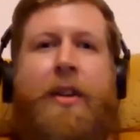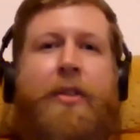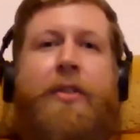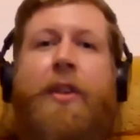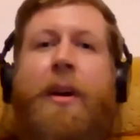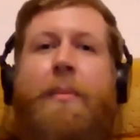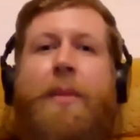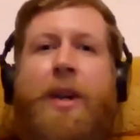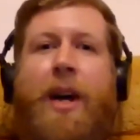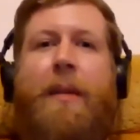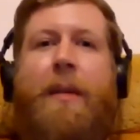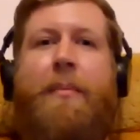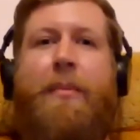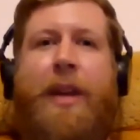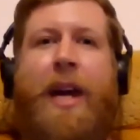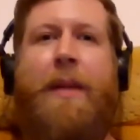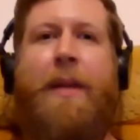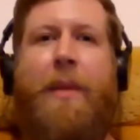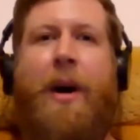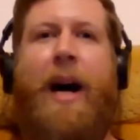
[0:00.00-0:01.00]

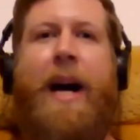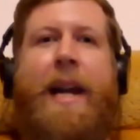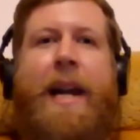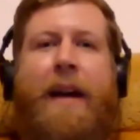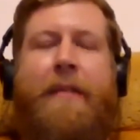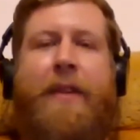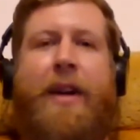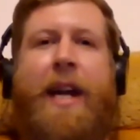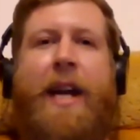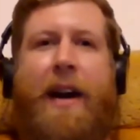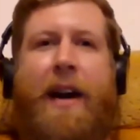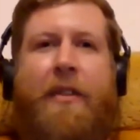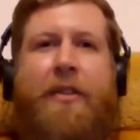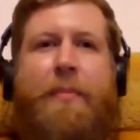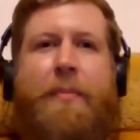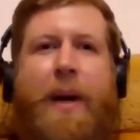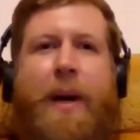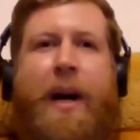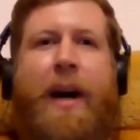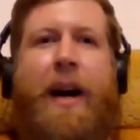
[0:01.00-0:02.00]
sometimes they might have a
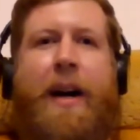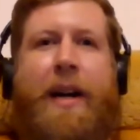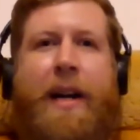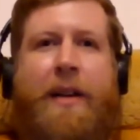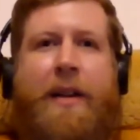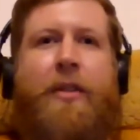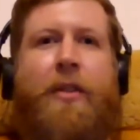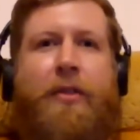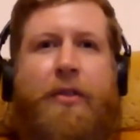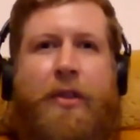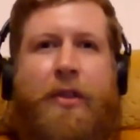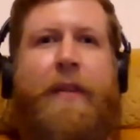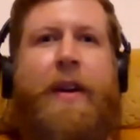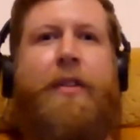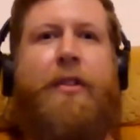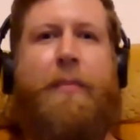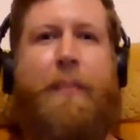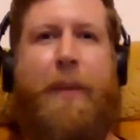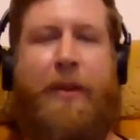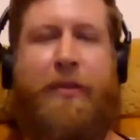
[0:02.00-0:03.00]
counterpart in your sort of
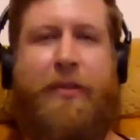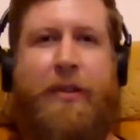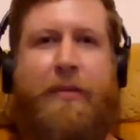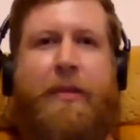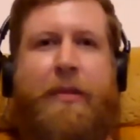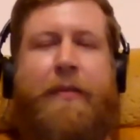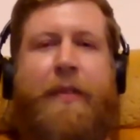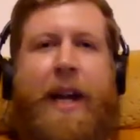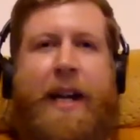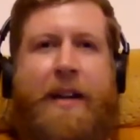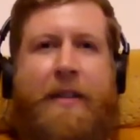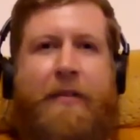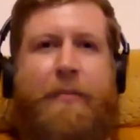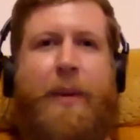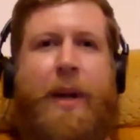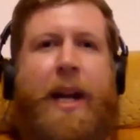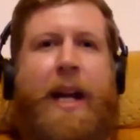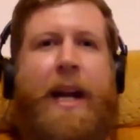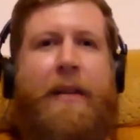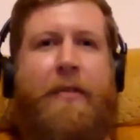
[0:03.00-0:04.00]
explicit reflective
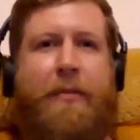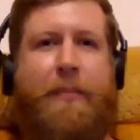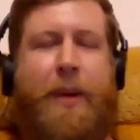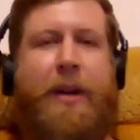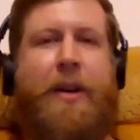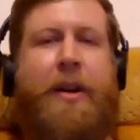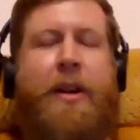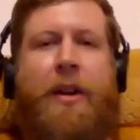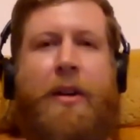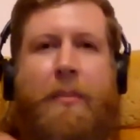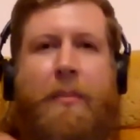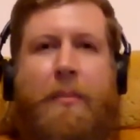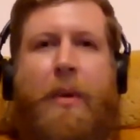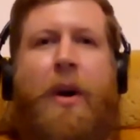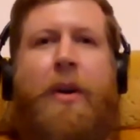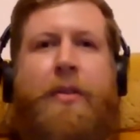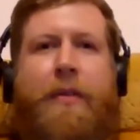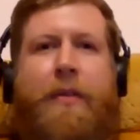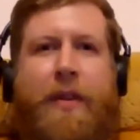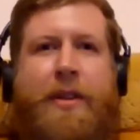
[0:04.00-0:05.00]
beliefs, but
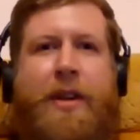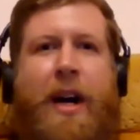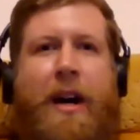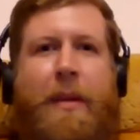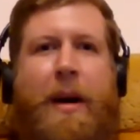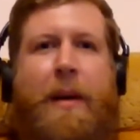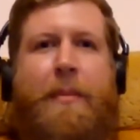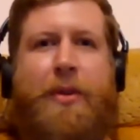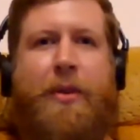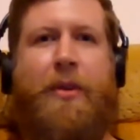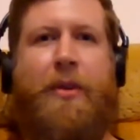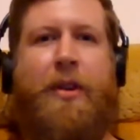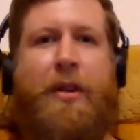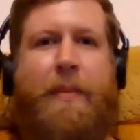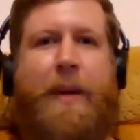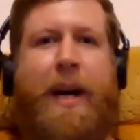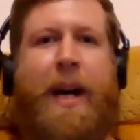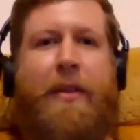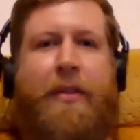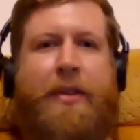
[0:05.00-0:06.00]
most of the time I'm talking
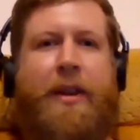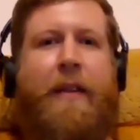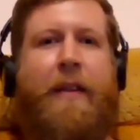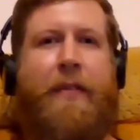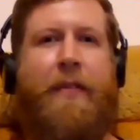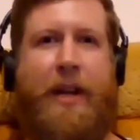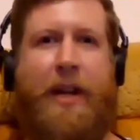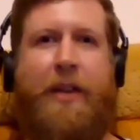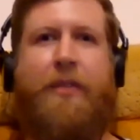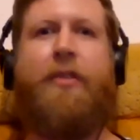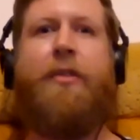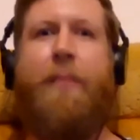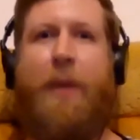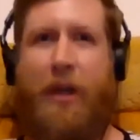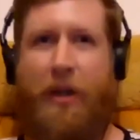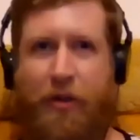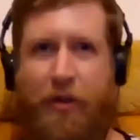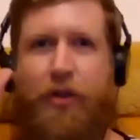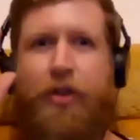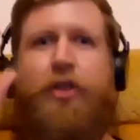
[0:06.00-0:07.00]
about stuff that is
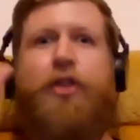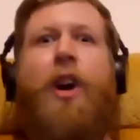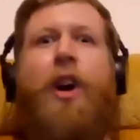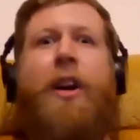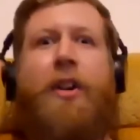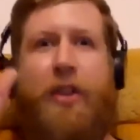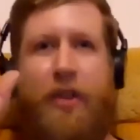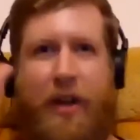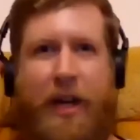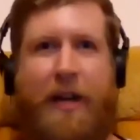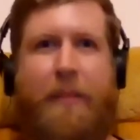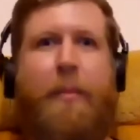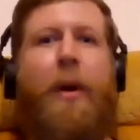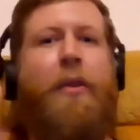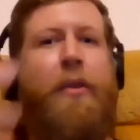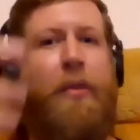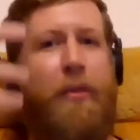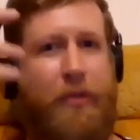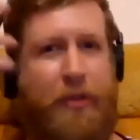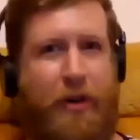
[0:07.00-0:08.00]
structuring
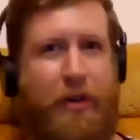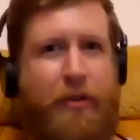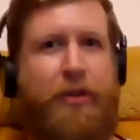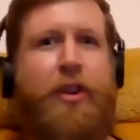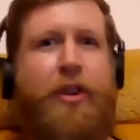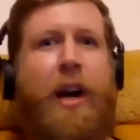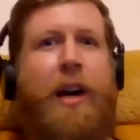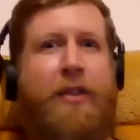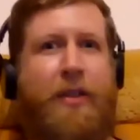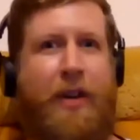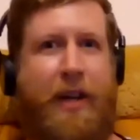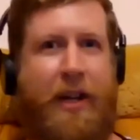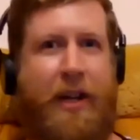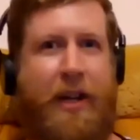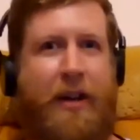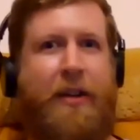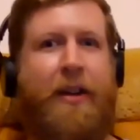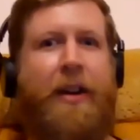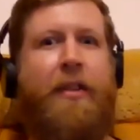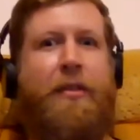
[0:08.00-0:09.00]
models that are
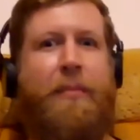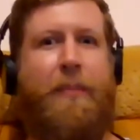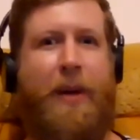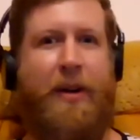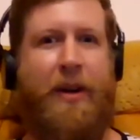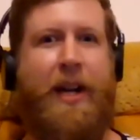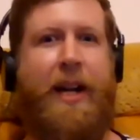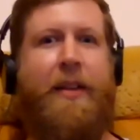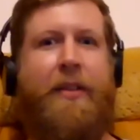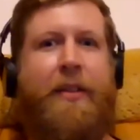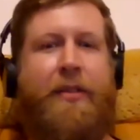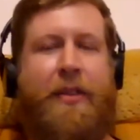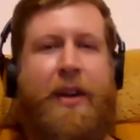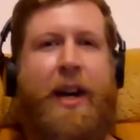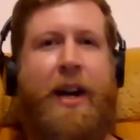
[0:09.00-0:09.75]
structuring your experience.